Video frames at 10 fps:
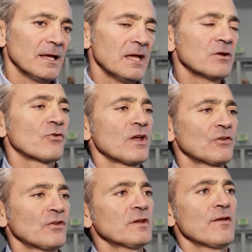
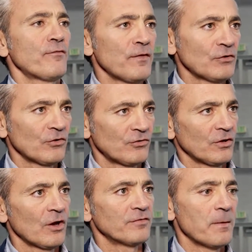increasing the
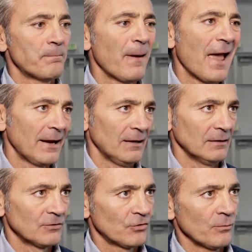efficiency of the
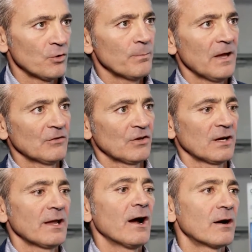panel, so you
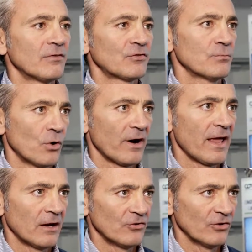basically harvest more
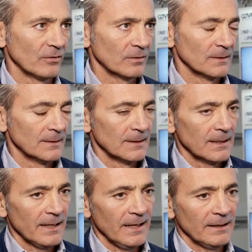energy.
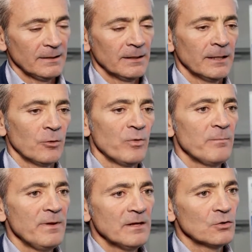And
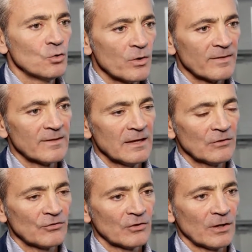we've been doing
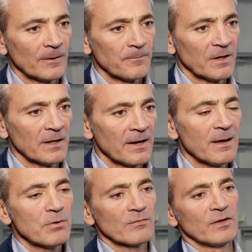this in a
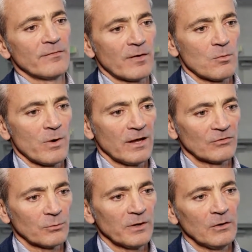number of different
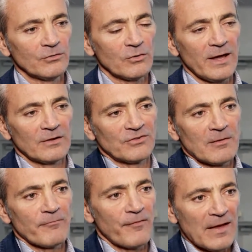ways. We also had
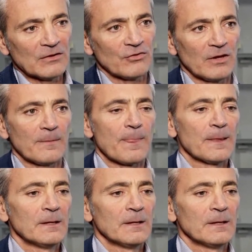some fancy